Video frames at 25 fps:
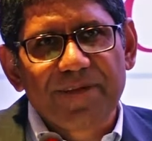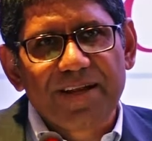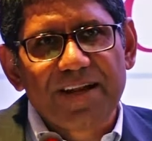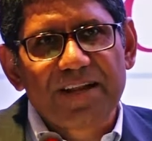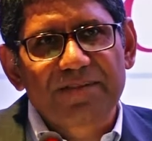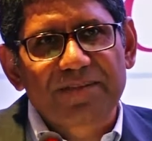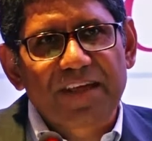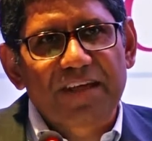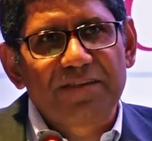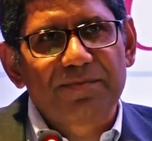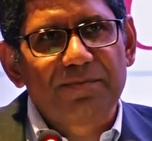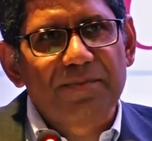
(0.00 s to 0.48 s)
in
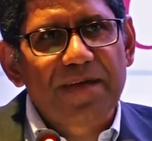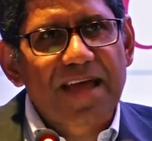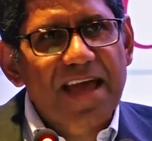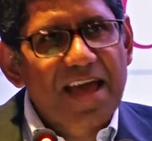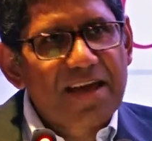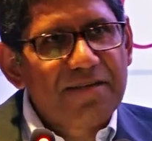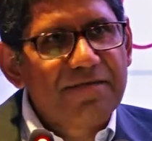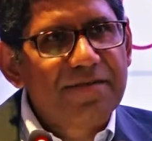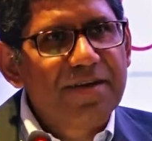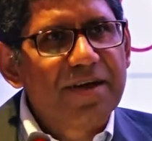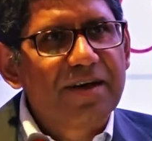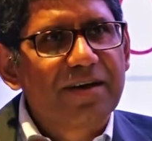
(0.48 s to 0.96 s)
a sense,
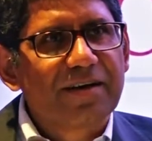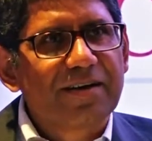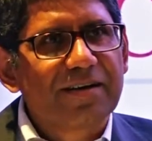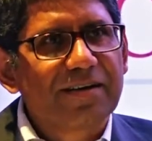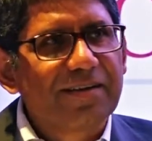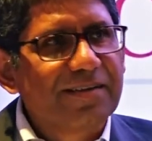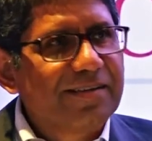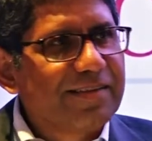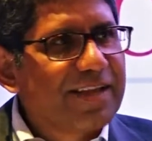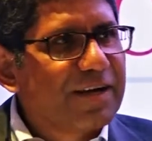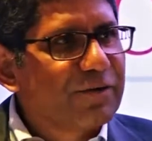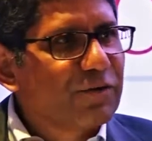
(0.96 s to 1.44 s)

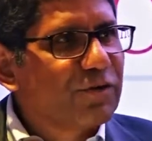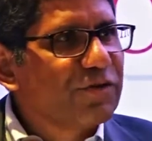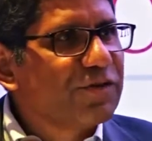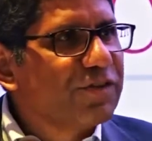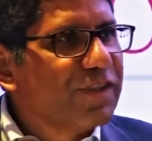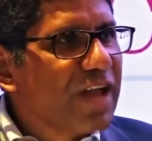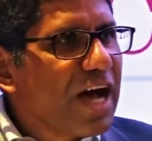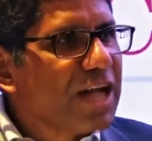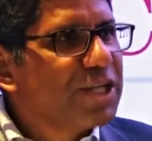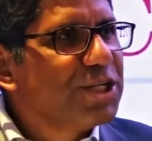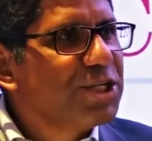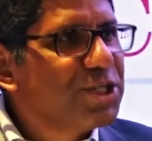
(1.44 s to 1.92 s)
behavior that was
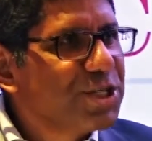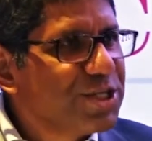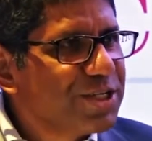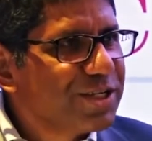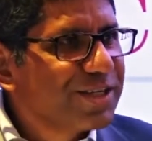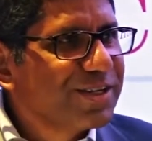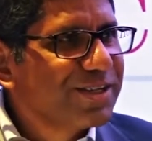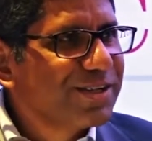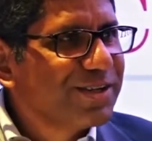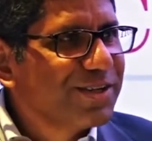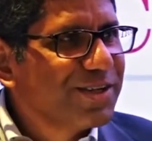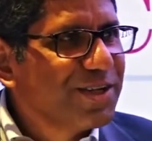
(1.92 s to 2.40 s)
nudged,
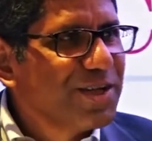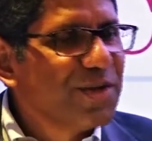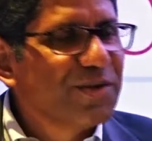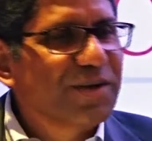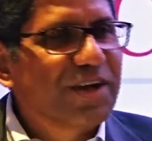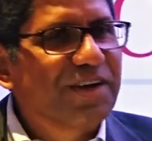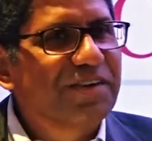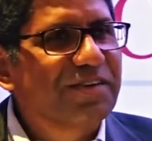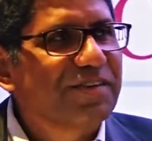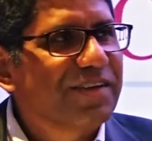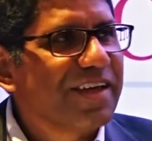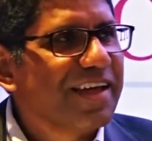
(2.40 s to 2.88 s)
you
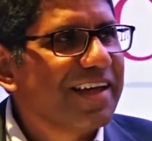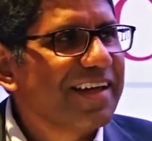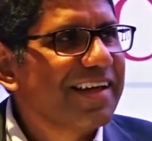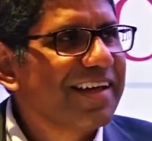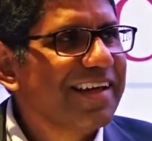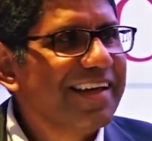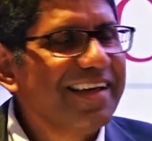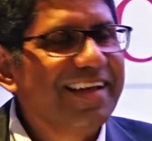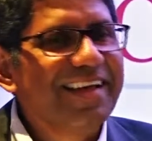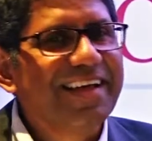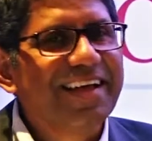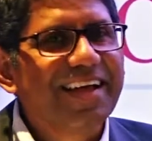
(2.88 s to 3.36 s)
can say,
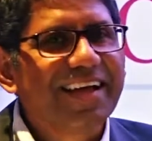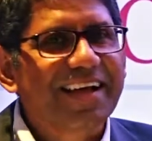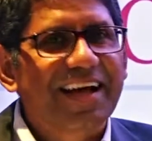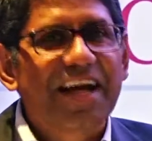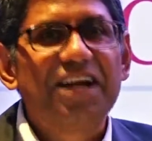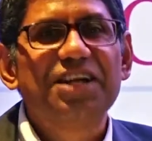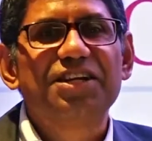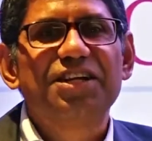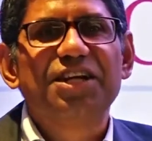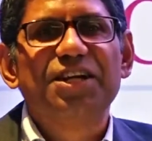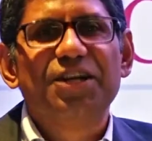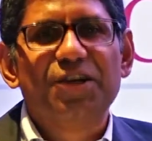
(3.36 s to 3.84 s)

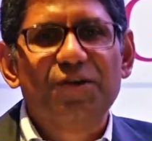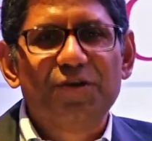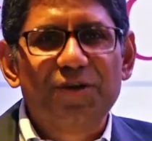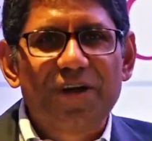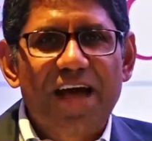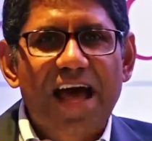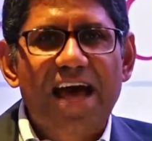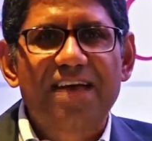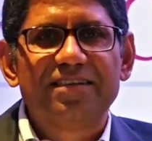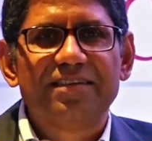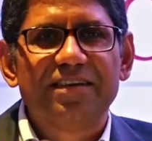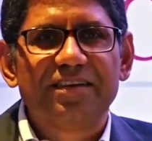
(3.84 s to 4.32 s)
continued
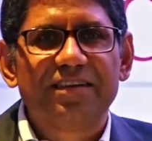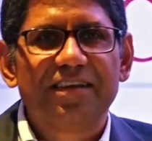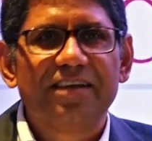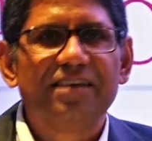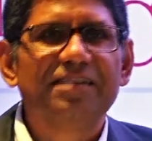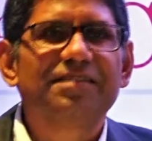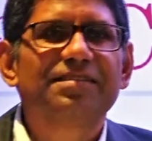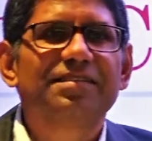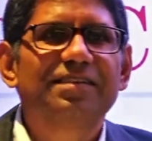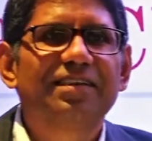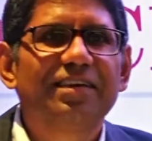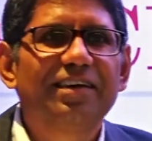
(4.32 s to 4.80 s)
as it
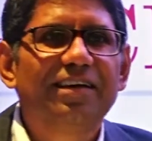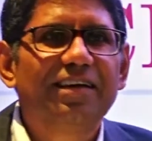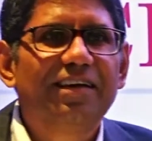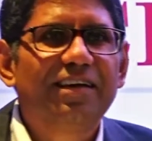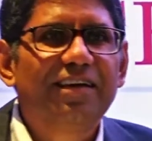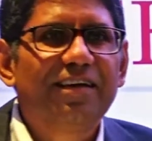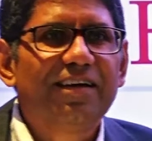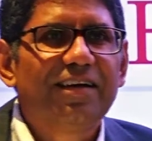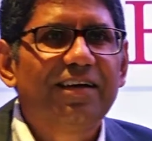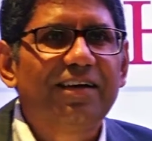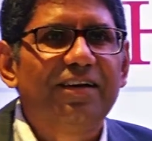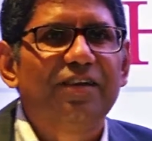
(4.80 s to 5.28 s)
is,
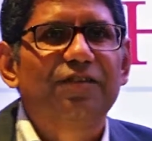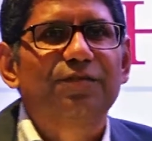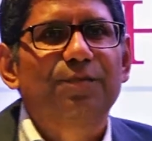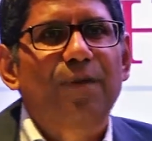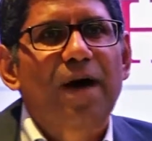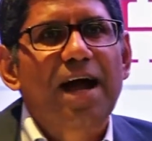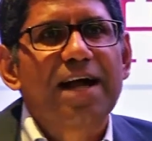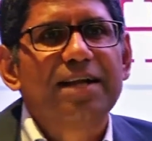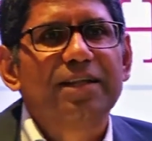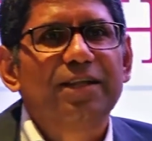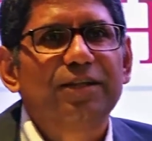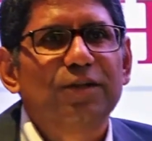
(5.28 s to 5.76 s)

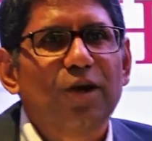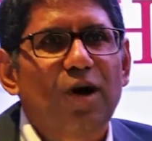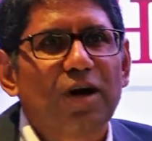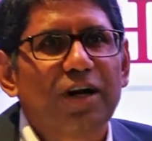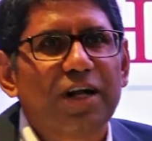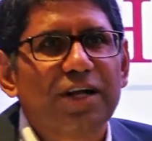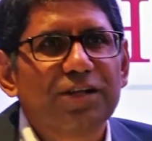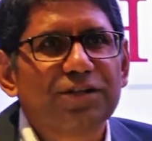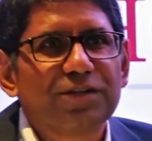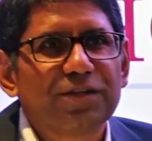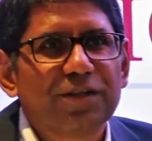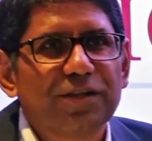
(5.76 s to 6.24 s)
despite the
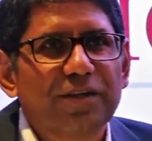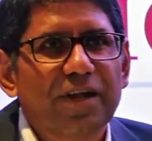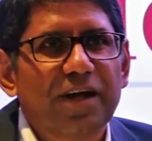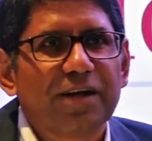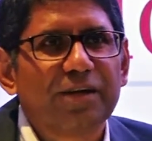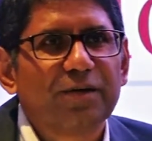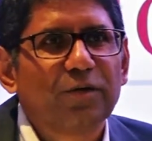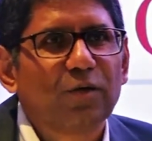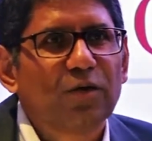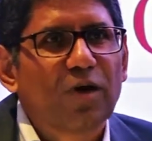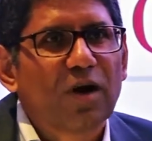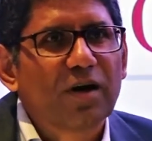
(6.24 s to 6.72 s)
knowledge
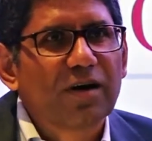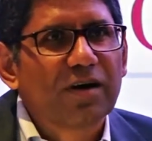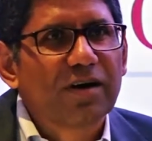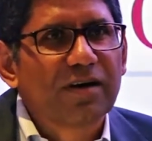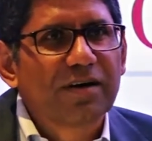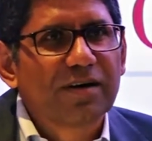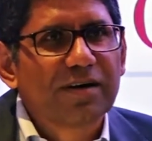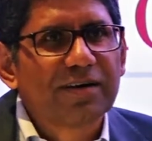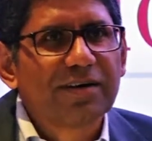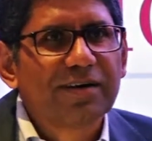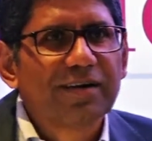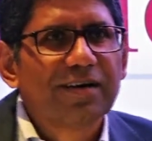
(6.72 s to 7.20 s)
that no
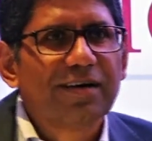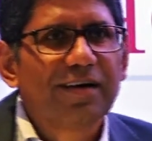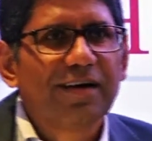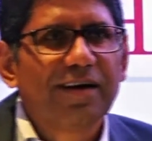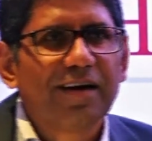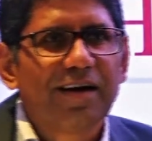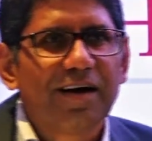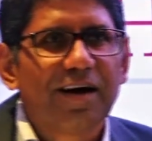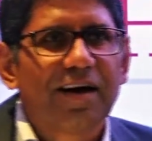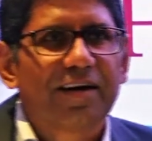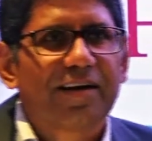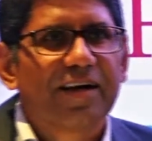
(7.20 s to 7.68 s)
longer
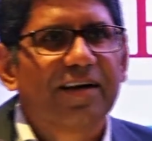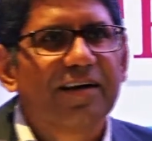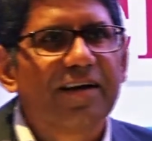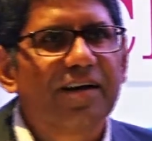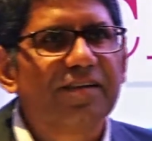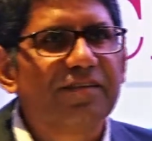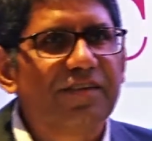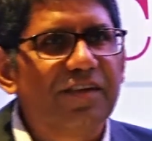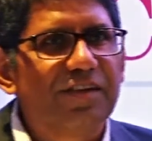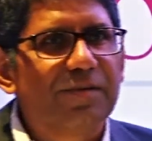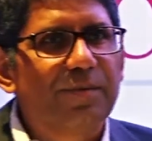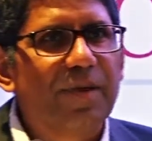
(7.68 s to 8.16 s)

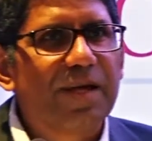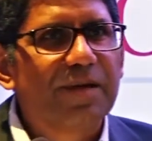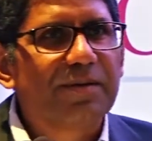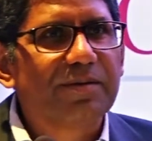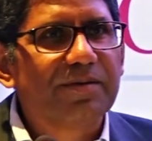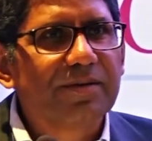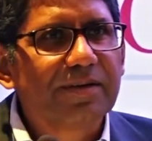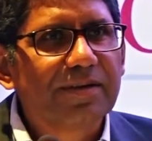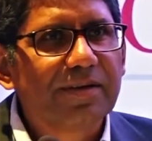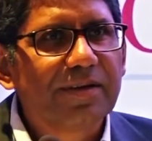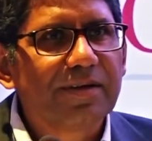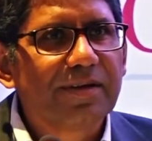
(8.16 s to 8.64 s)
attendance is
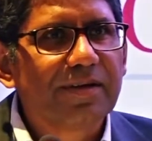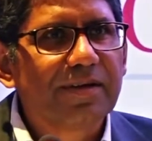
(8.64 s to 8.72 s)
being